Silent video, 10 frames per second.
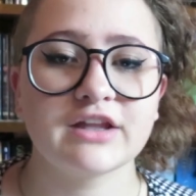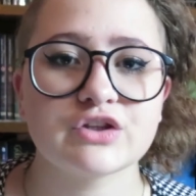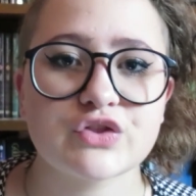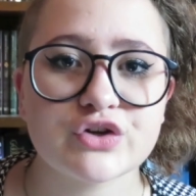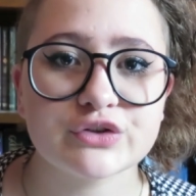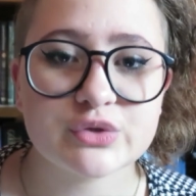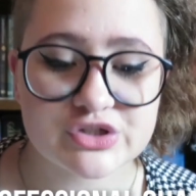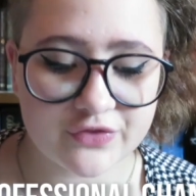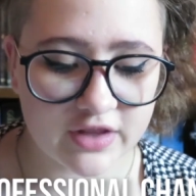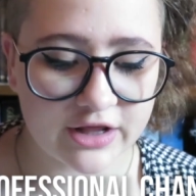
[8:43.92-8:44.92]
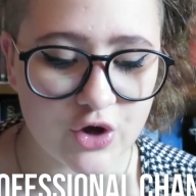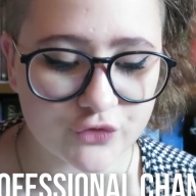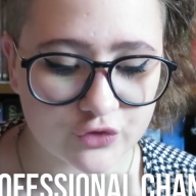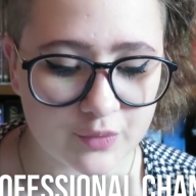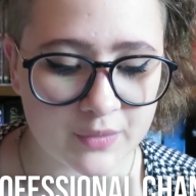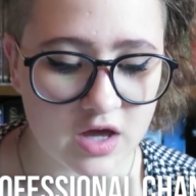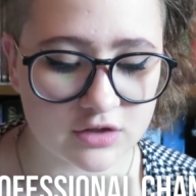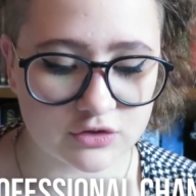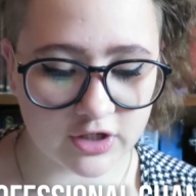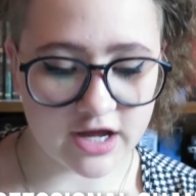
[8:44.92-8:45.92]
And the third question that I got from
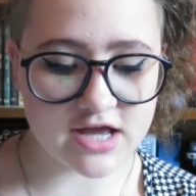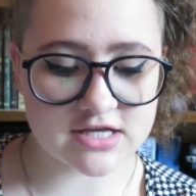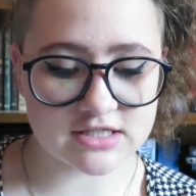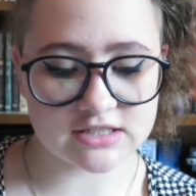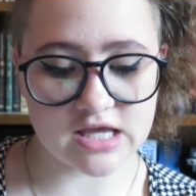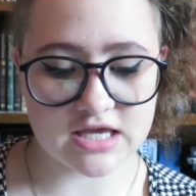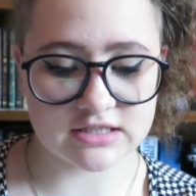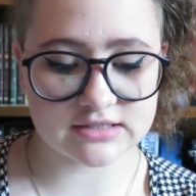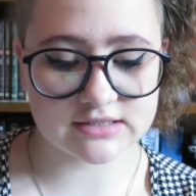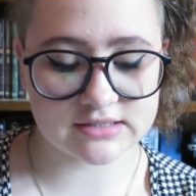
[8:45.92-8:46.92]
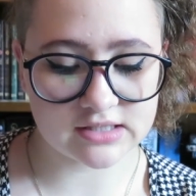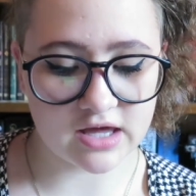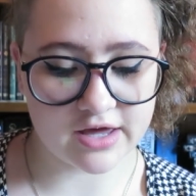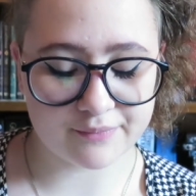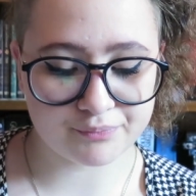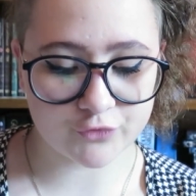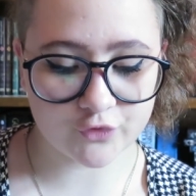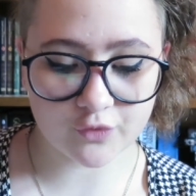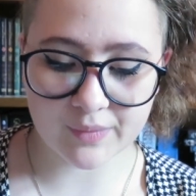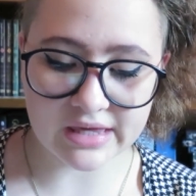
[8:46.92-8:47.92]
Anukaias is,
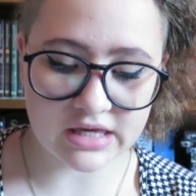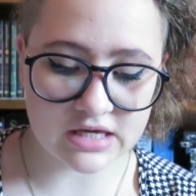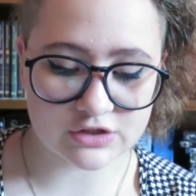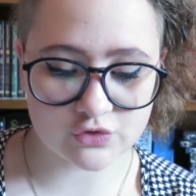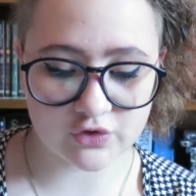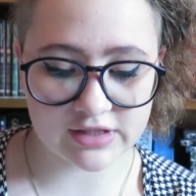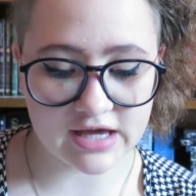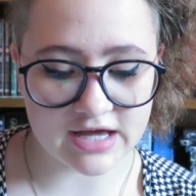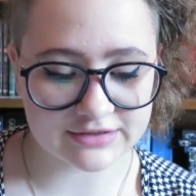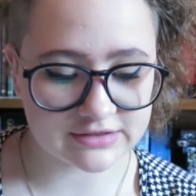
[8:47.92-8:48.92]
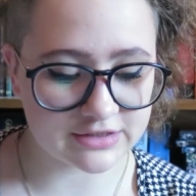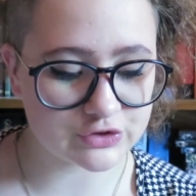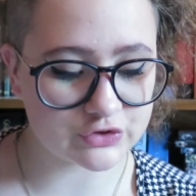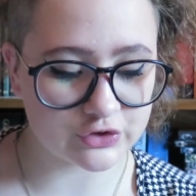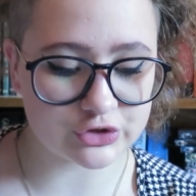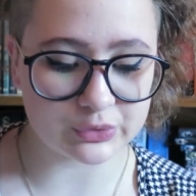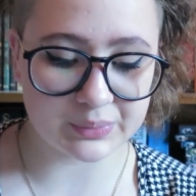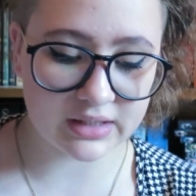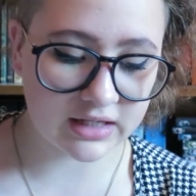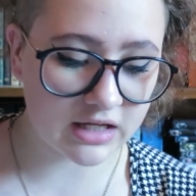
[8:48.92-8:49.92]
for me, it's really hard to get into social
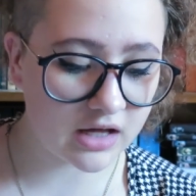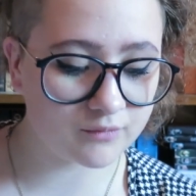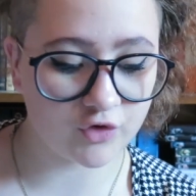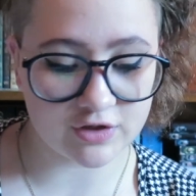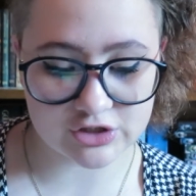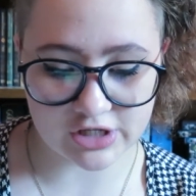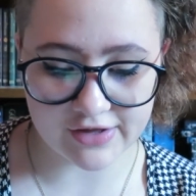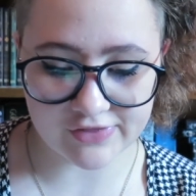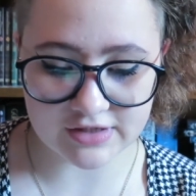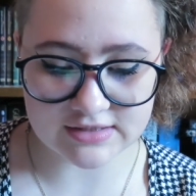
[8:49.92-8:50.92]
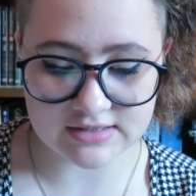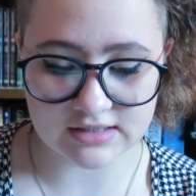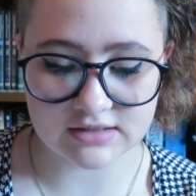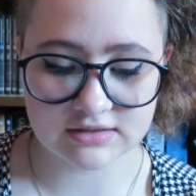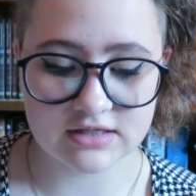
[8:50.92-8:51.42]
media. I'm very shy on the internet.